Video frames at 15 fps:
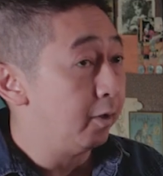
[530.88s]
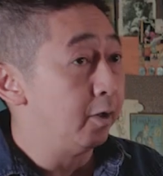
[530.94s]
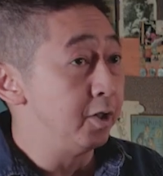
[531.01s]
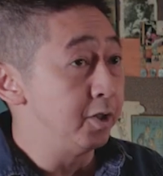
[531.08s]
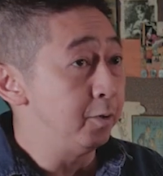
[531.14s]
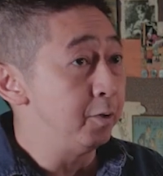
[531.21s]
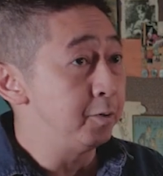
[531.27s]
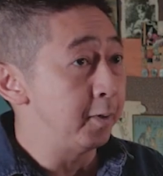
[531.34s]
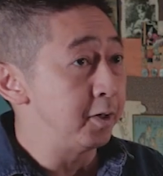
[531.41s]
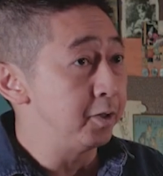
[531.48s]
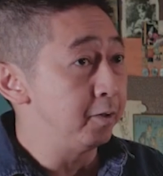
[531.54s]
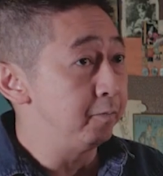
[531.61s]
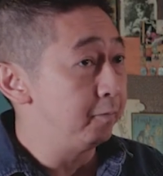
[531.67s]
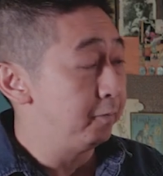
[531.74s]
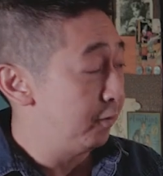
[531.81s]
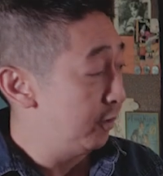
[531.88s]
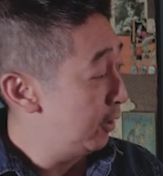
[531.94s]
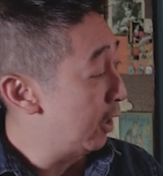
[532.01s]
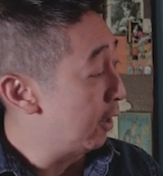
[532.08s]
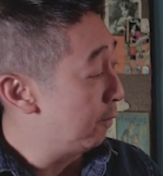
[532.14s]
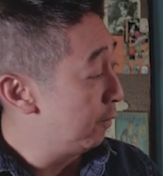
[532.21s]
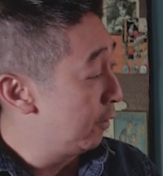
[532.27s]
Is it responsive?
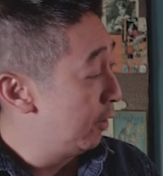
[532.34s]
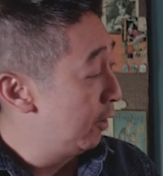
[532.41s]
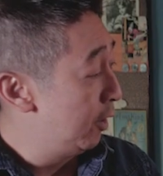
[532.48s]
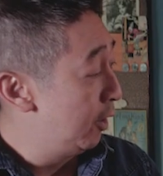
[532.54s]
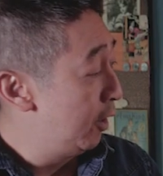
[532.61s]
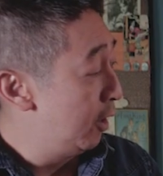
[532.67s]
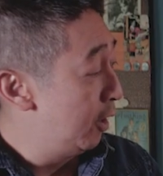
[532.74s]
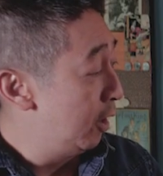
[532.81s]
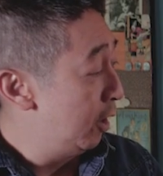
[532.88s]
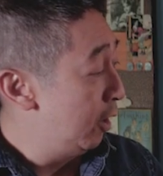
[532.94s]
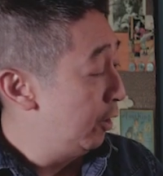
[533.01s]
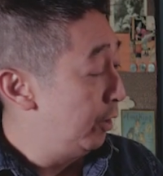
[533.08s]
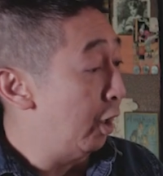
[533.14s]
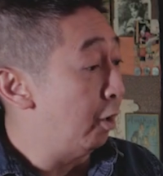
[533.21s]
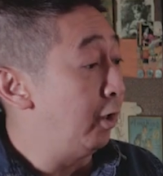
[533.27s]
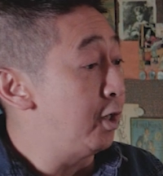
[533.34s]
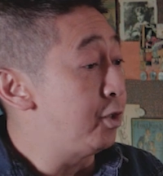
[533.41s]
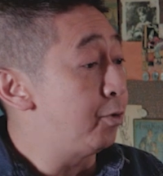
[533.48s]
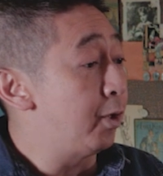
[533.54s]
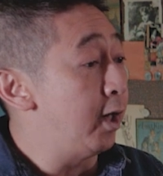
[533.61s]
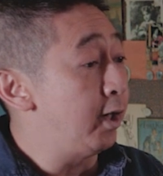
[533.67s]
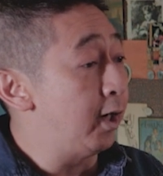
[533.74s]
Yeah. Now let's
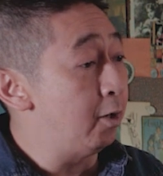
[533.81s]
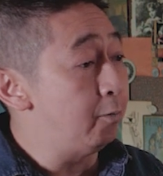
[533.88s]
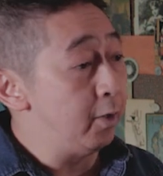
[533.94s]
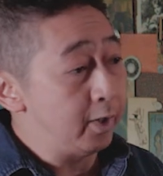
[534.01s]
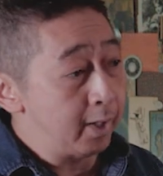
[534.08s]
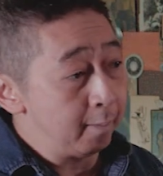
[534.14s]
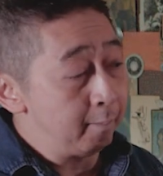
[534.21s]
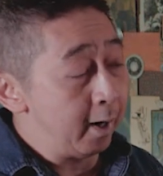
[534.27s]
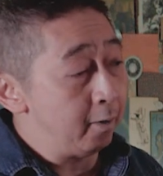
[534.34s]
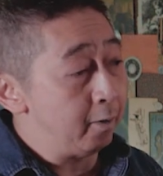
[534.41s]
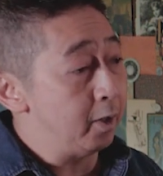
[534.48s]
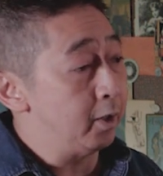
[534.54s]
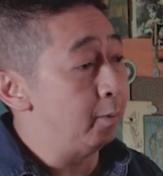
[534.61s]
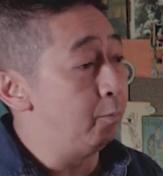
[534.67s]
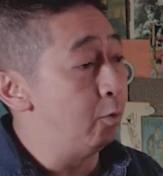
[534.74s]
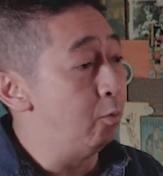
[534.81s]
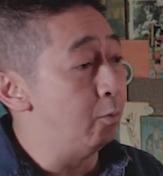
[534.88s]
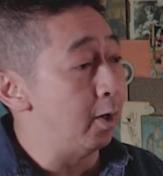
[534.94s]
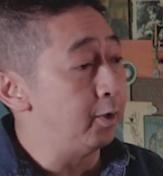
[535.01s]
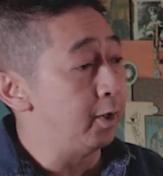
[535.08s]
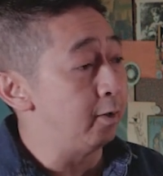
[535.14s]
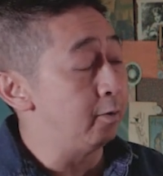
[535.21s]
try again with that battery, the blue
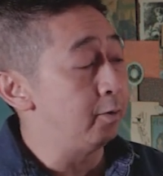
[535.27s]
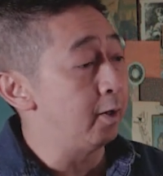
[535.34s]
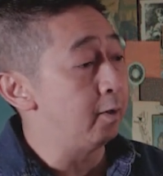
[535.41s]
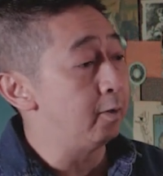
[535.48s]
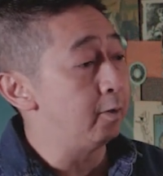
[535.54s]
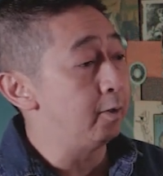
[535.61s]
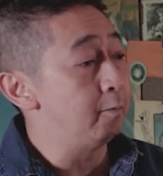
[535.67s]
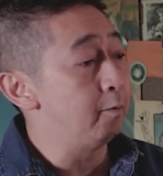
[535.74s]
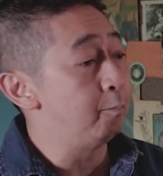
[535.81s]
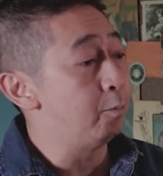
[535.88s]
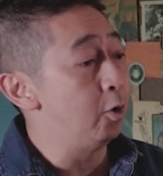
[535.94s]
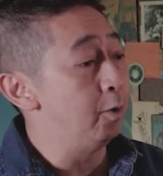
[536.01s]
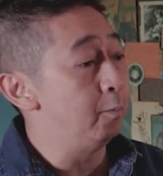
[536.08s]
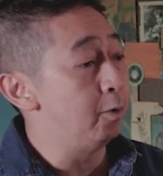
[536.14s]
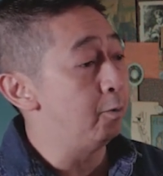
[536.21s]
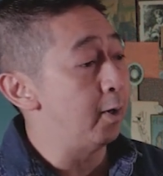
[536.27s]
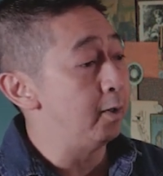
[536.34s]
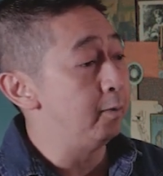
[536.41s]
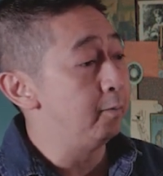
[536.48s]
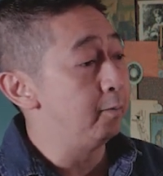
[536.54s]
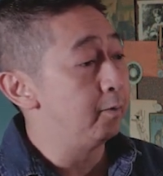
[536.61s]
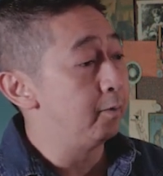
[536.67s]
one, the, the, the portable one.